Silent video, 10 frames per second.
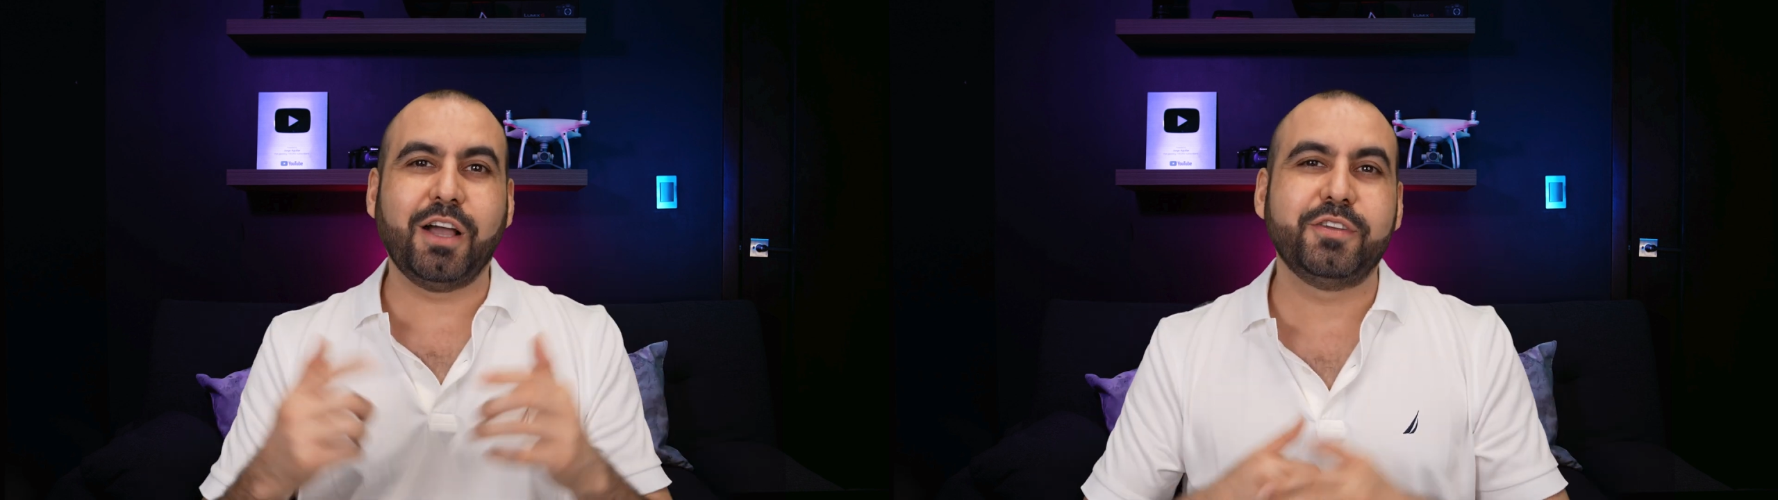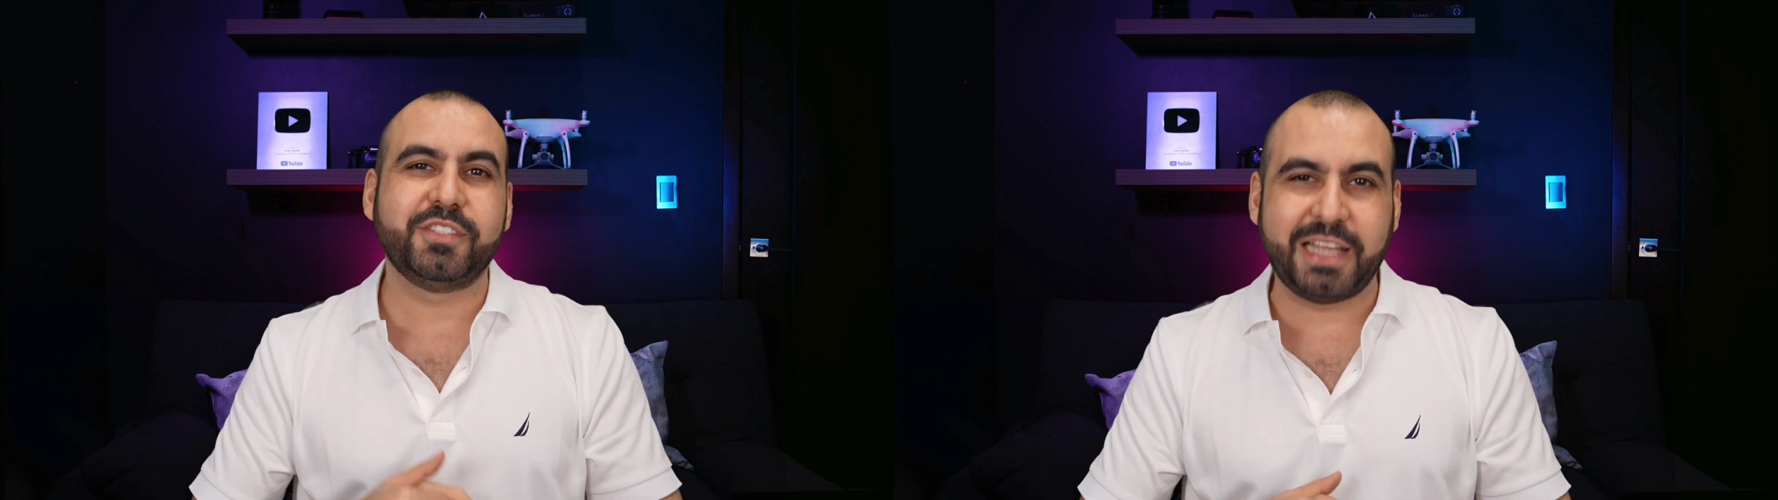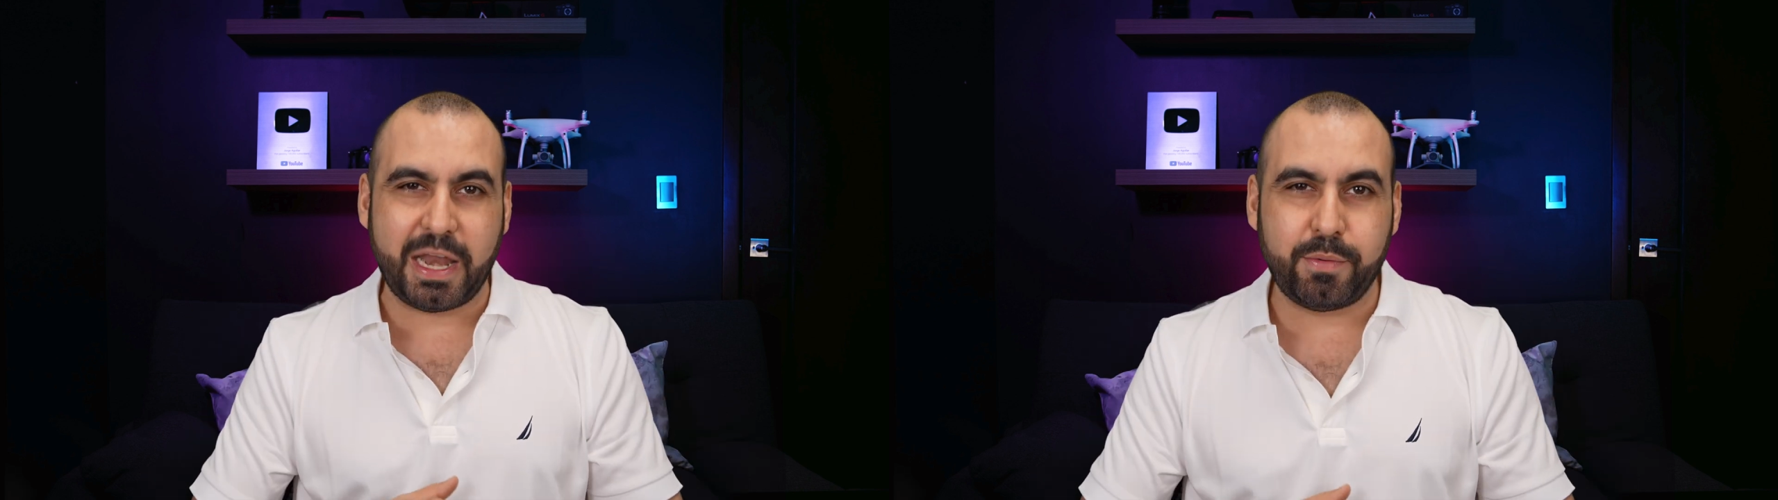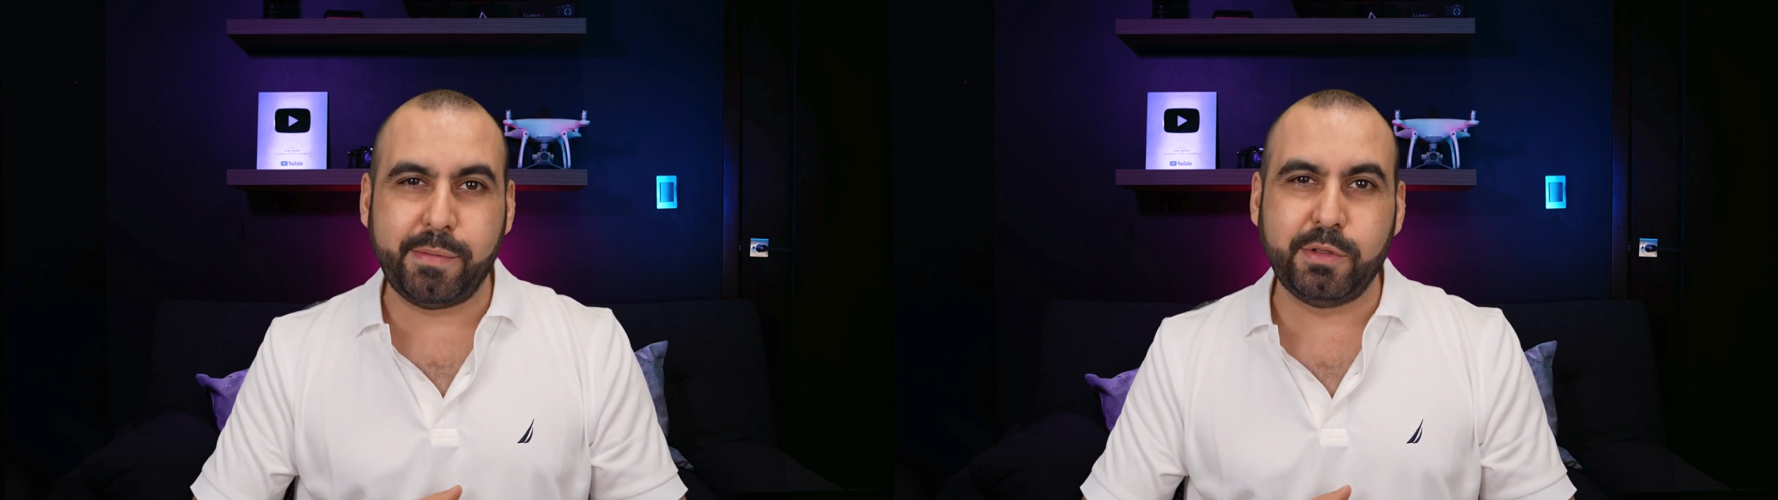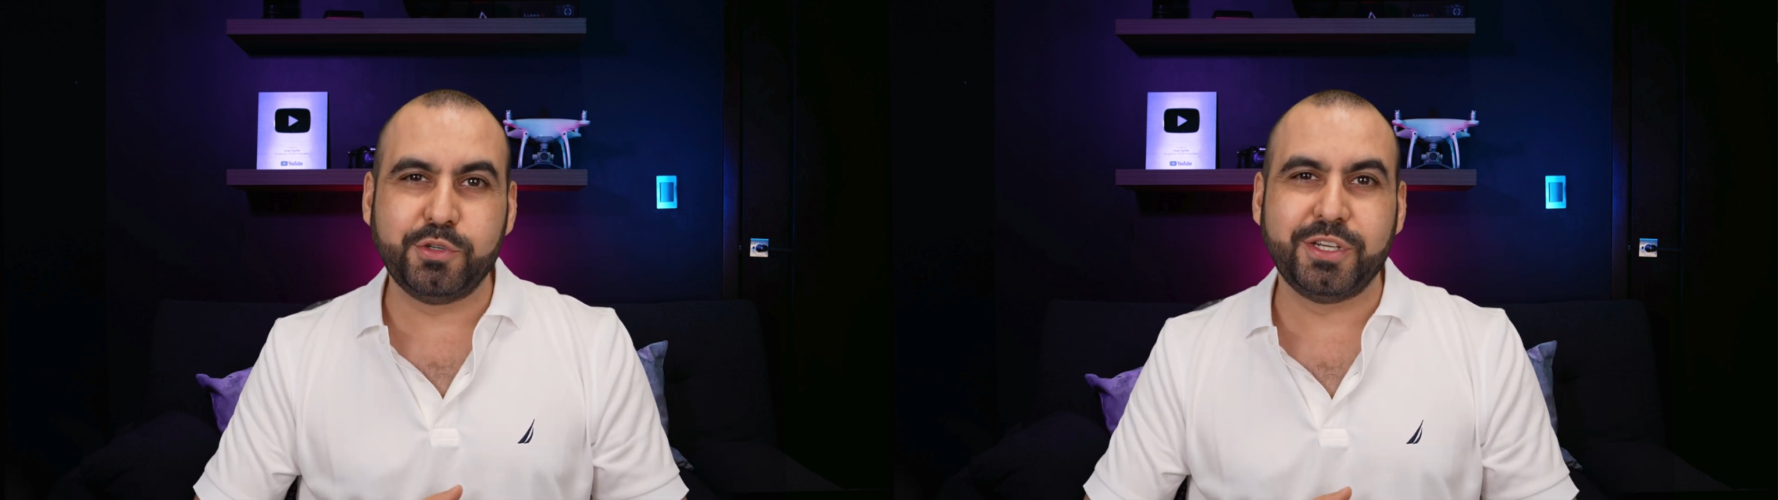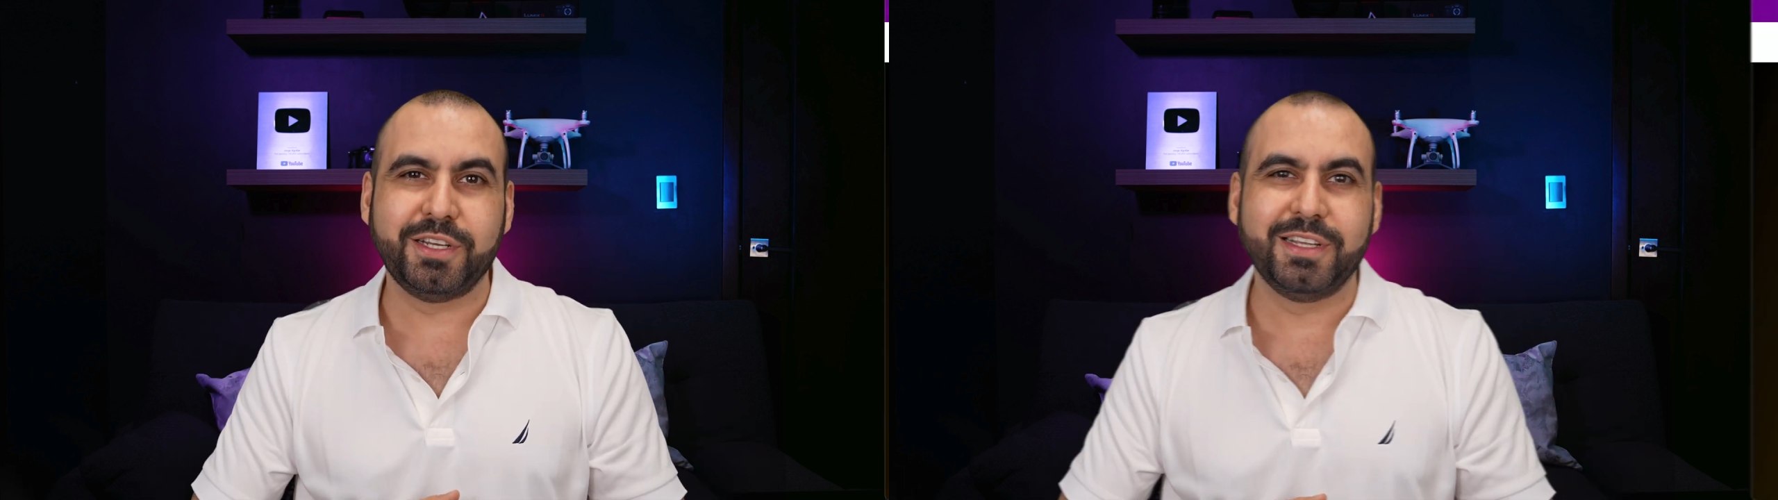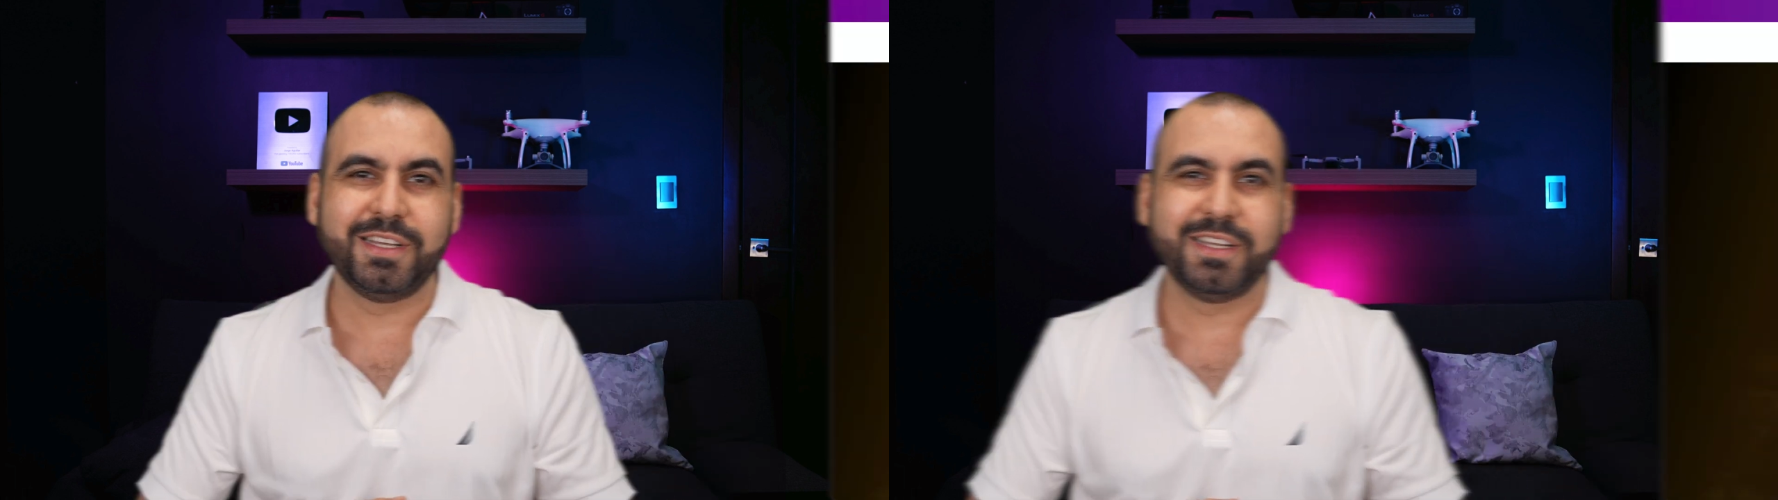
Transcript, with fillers: out Slider Revolution.